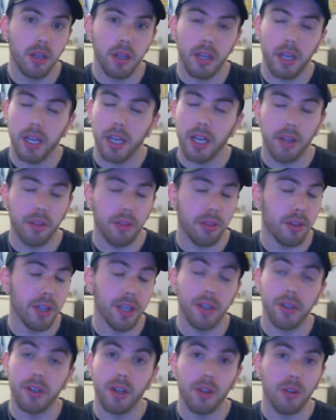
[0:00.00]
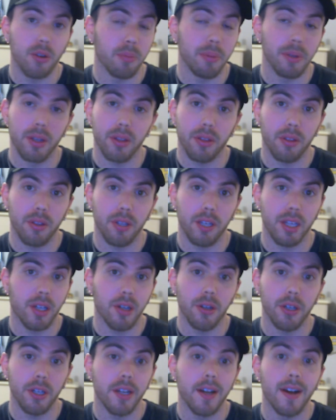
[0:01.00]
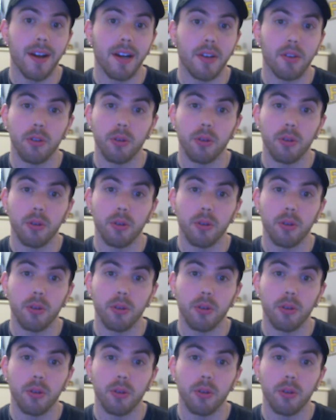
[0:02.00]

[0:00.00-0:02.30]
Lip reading: And I think another big thing here you got to